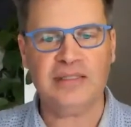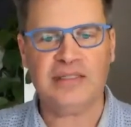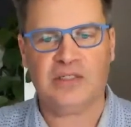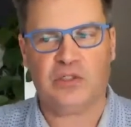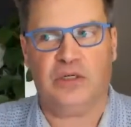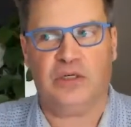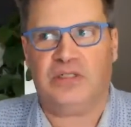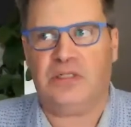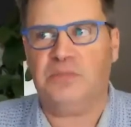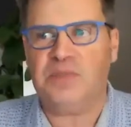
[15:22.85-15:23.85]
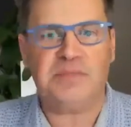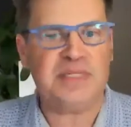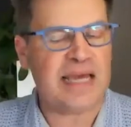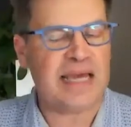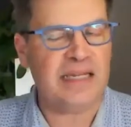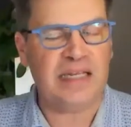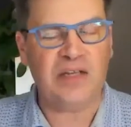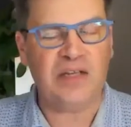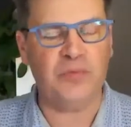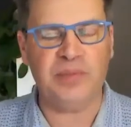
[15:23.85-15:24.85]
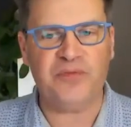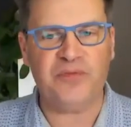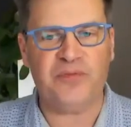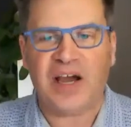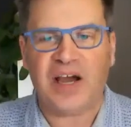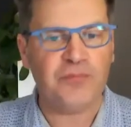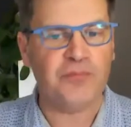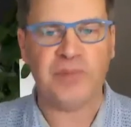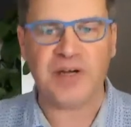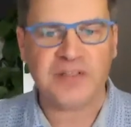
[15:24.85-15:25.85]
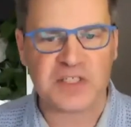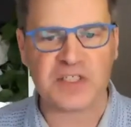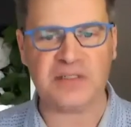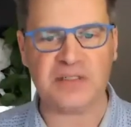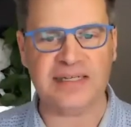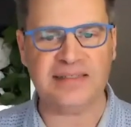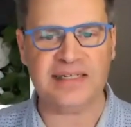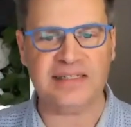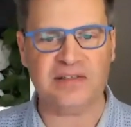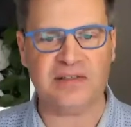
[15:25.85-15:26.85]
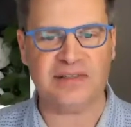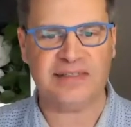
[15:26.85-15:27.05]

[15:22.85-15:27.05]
sometimes it can even be 5 months that they